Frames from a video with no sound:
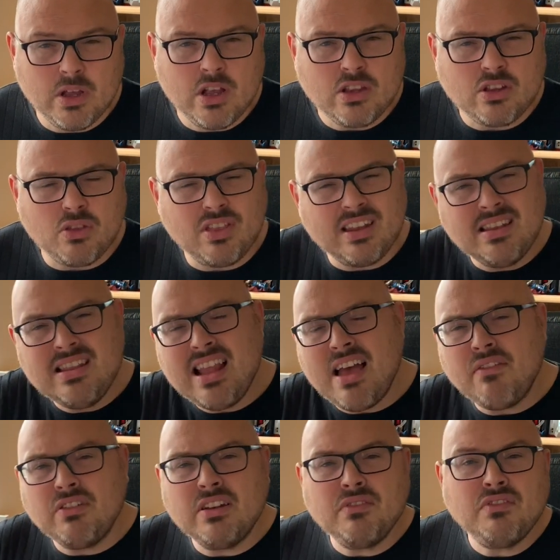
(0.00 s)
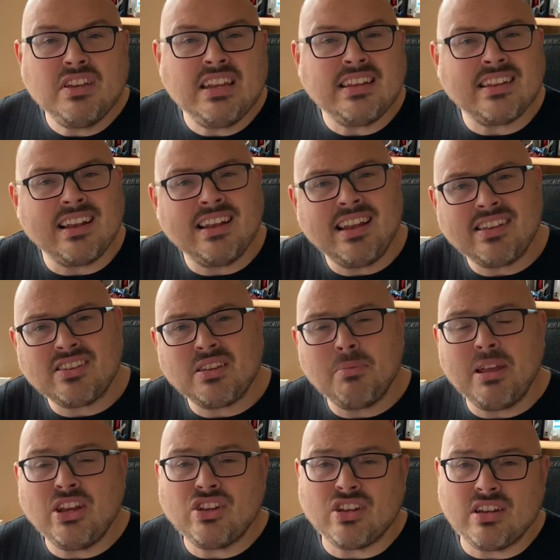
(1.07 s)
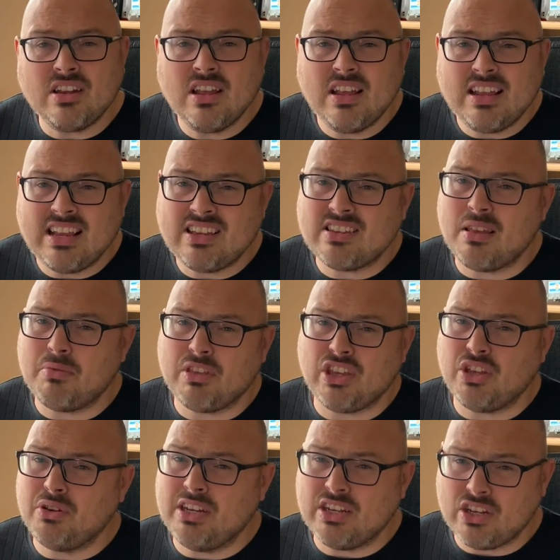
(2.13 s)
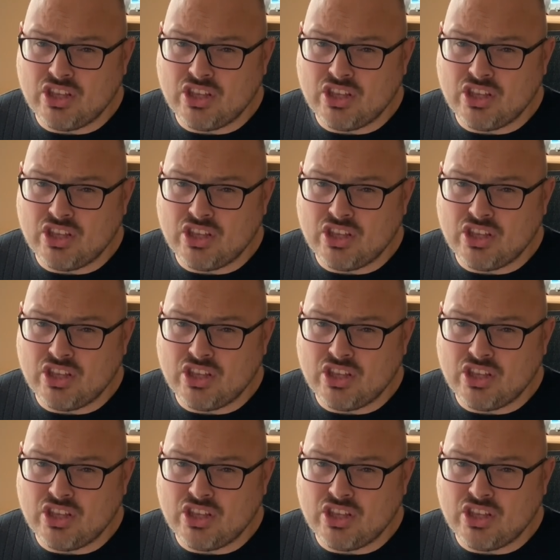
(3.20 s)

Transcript: So the level of detail and estimation is something you need a